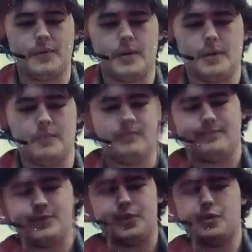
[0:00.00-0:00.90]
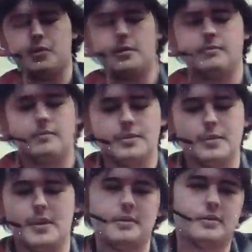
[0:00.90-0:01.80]
the shorter
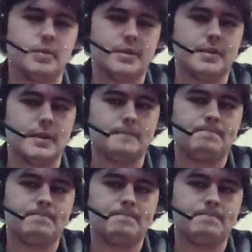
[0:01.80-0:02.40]
duration split there.